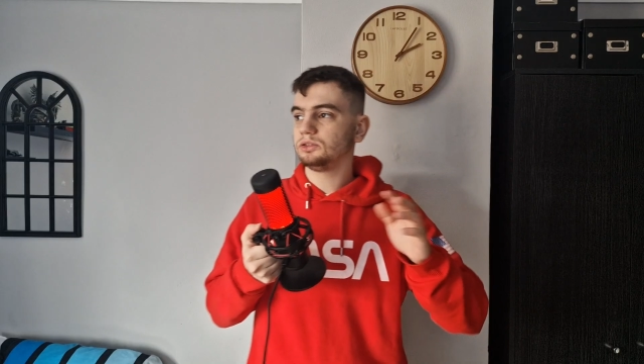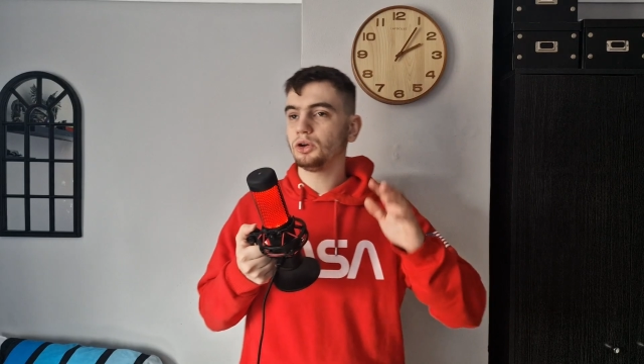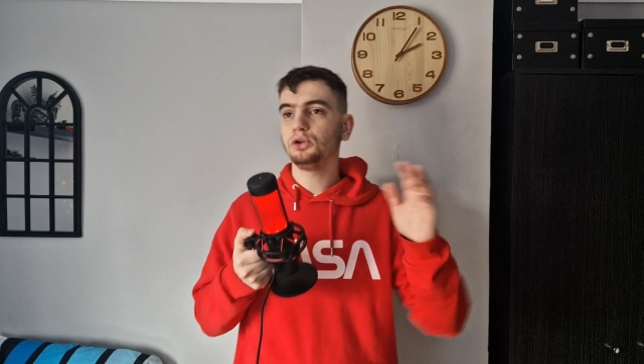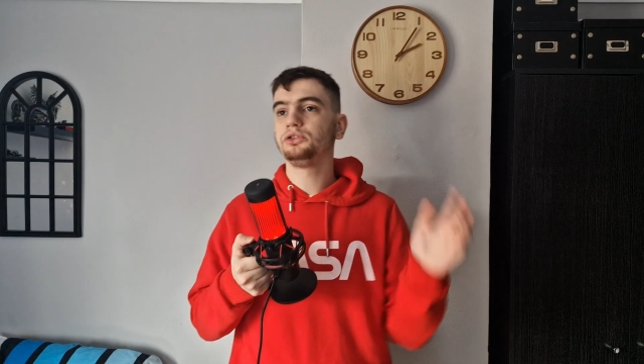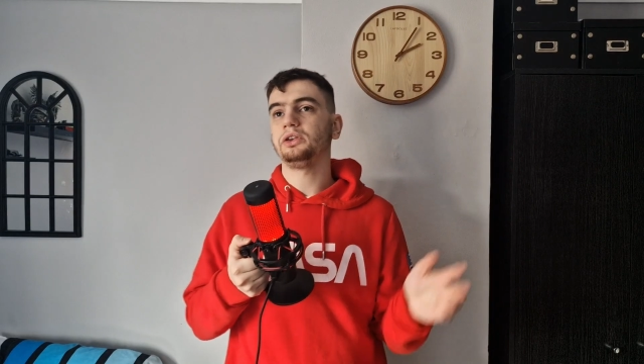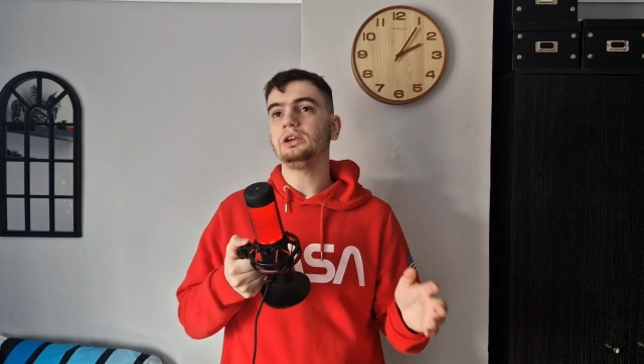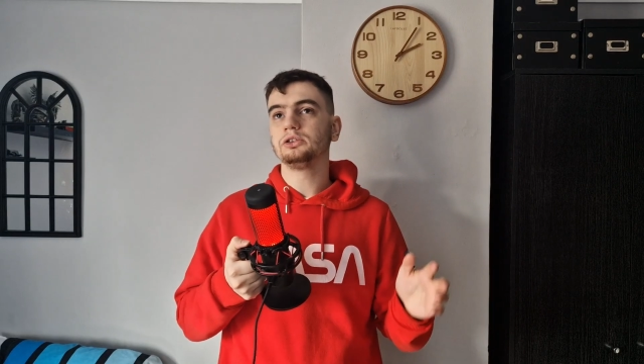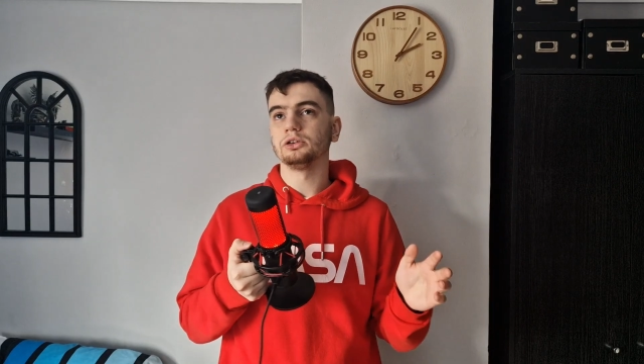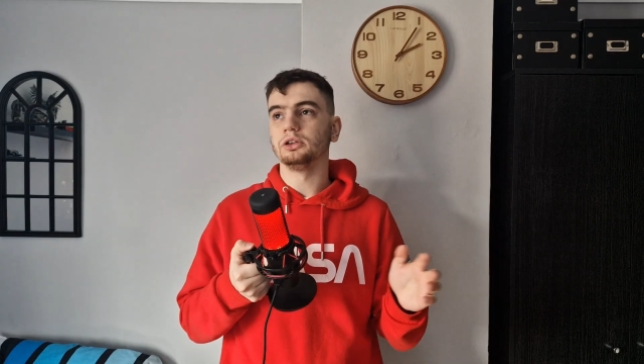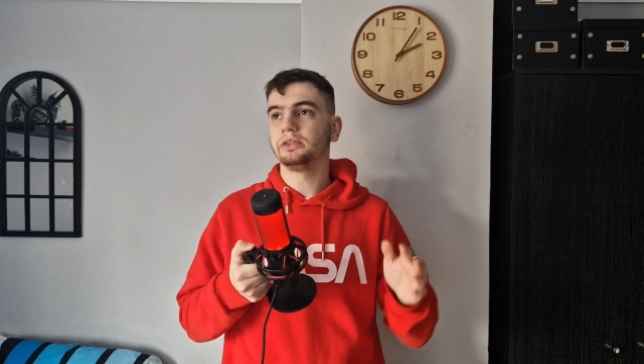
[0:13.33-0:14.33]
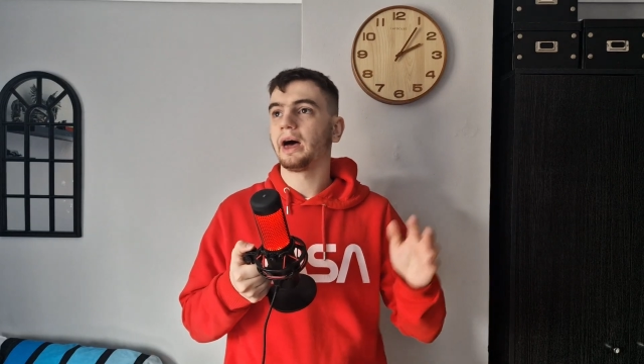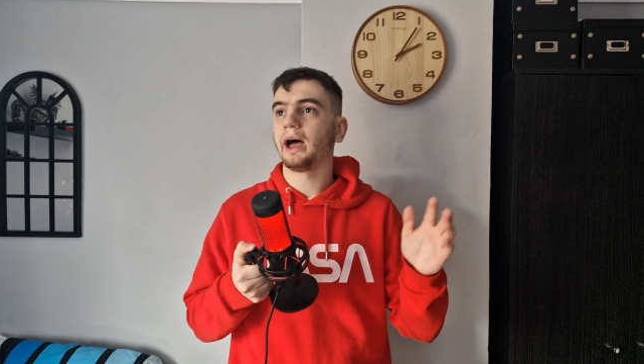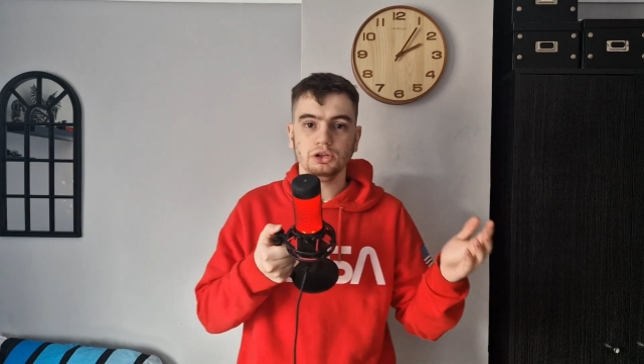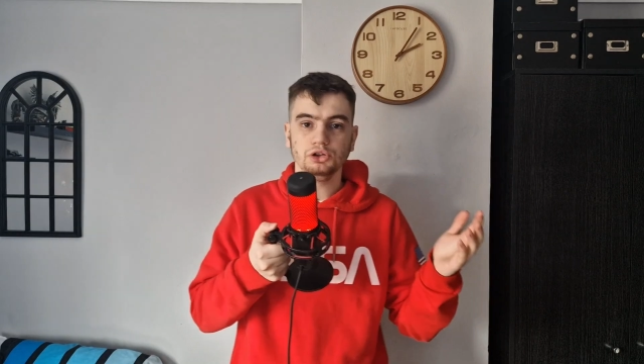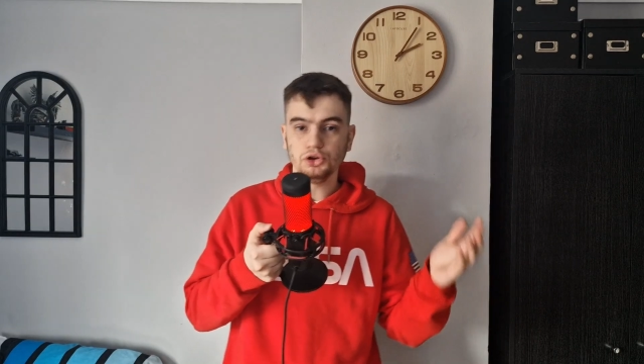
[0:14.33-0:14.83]
no secret
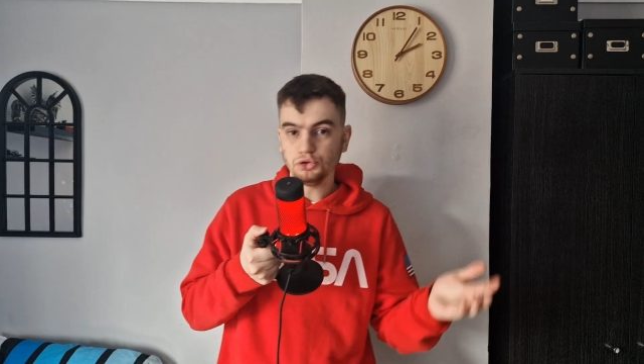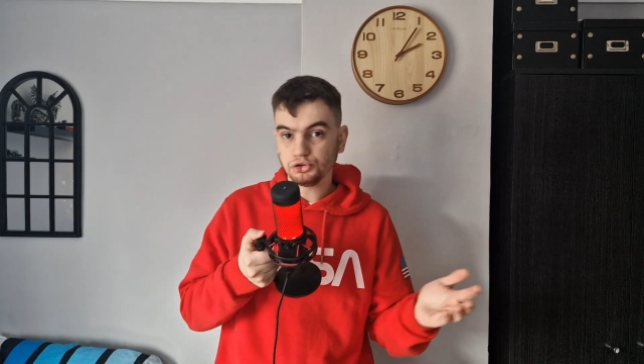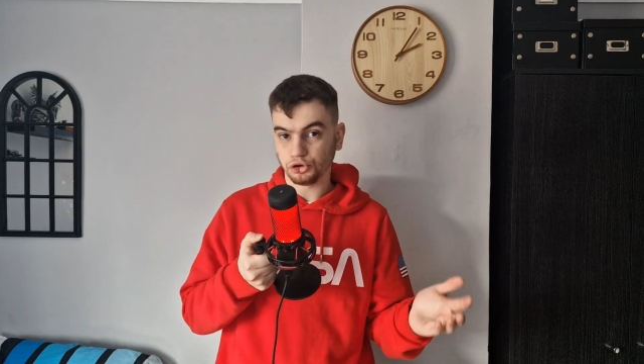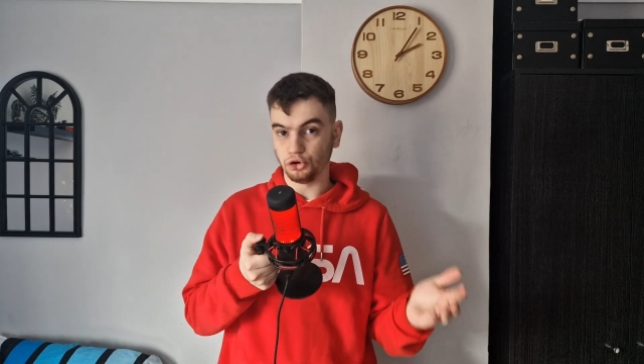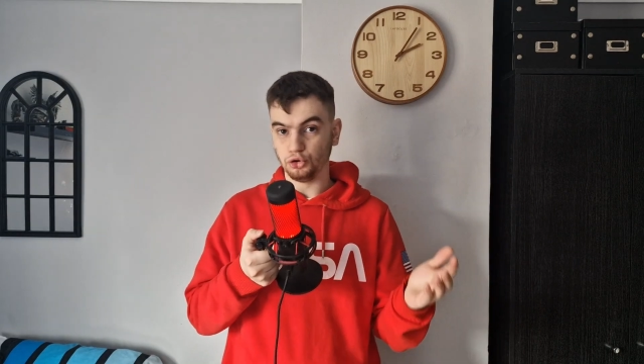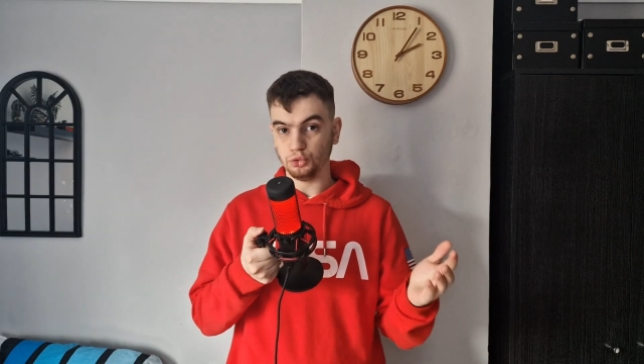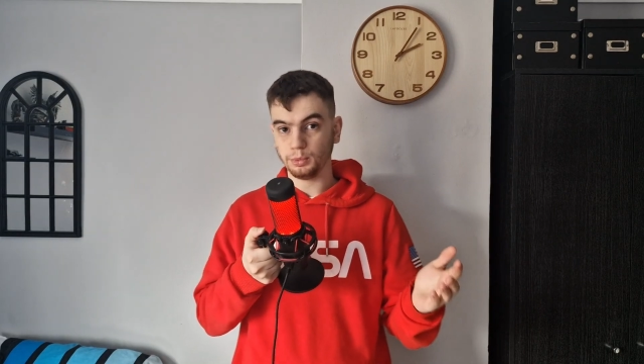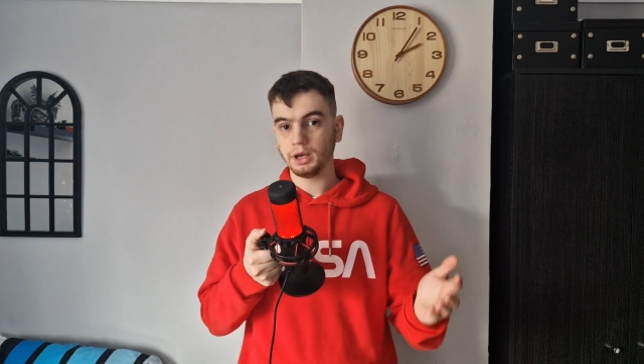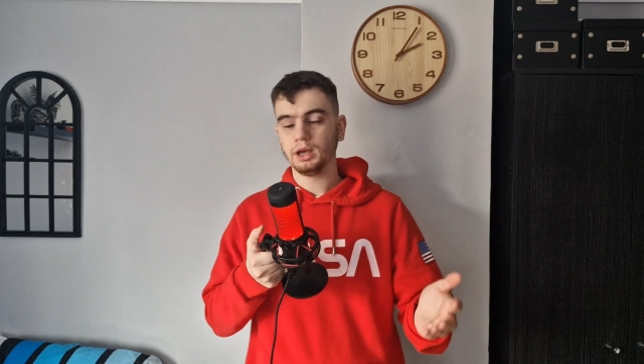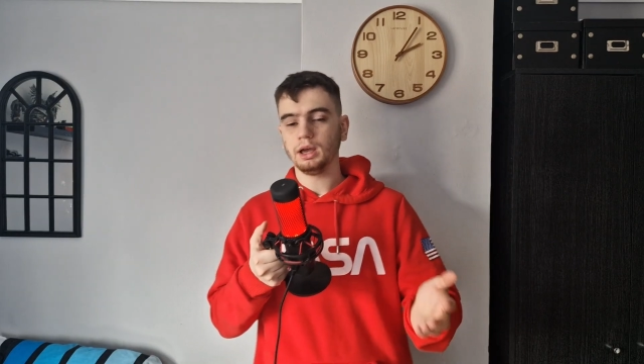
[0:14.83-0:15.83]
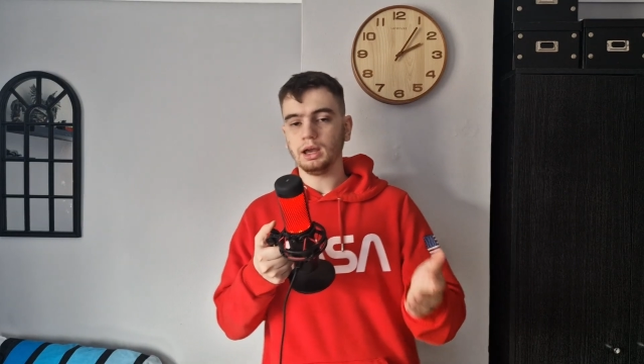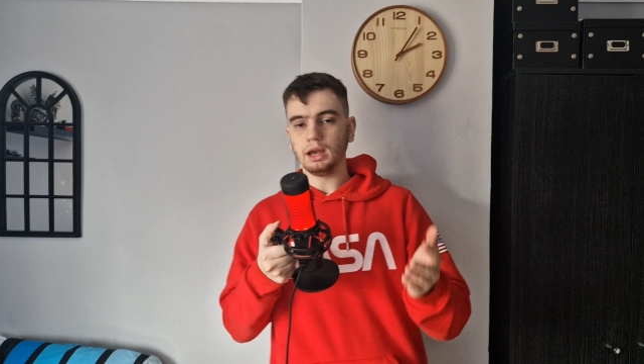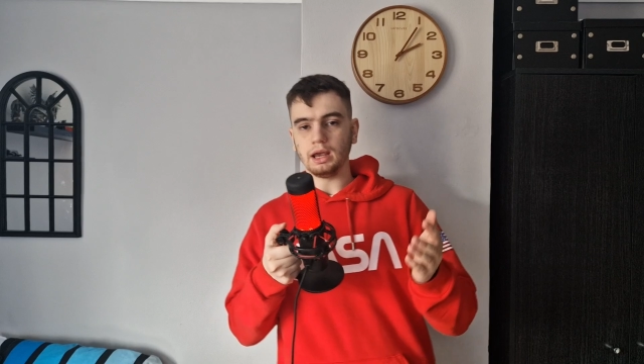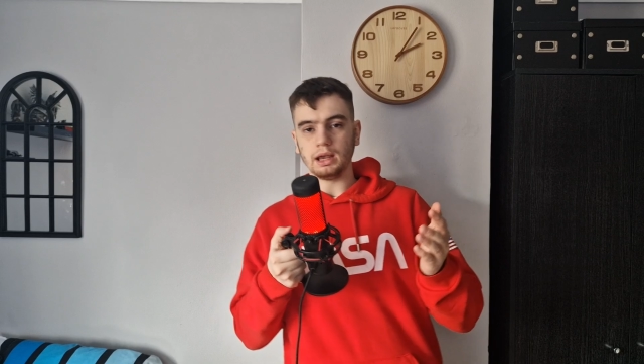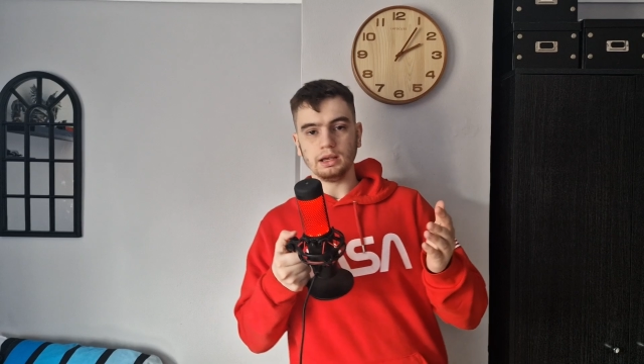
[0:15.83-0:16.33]
that YouTube
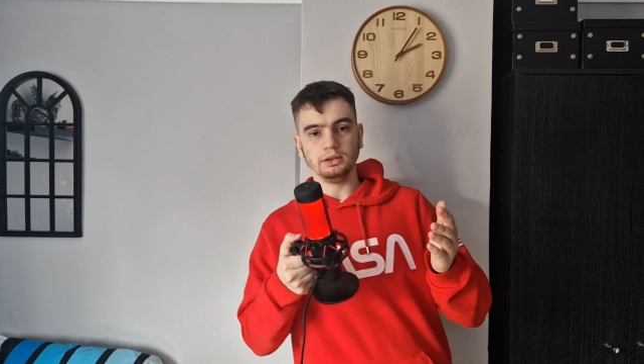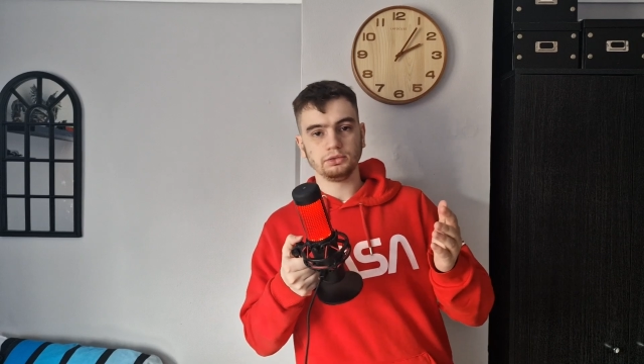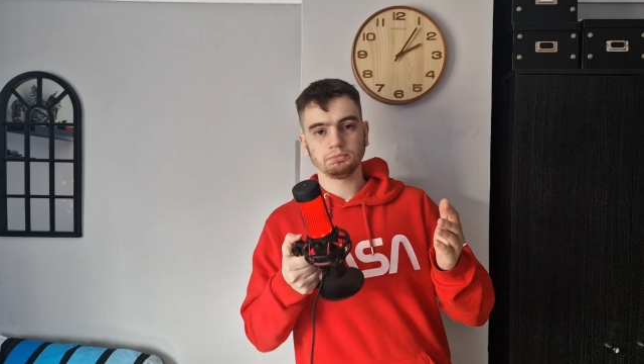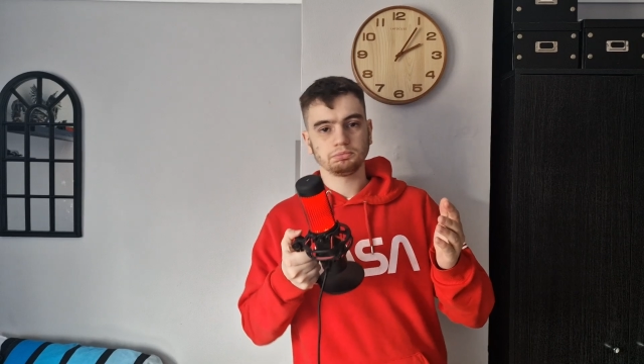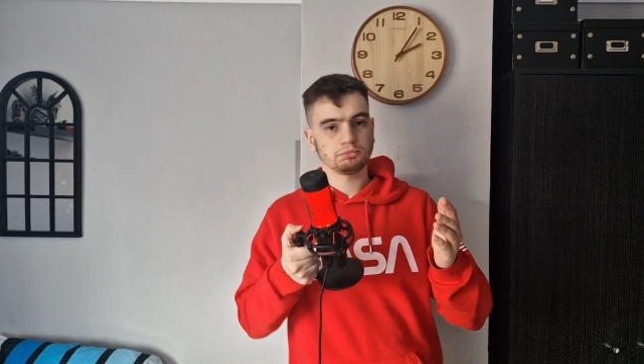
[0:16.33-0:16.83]
is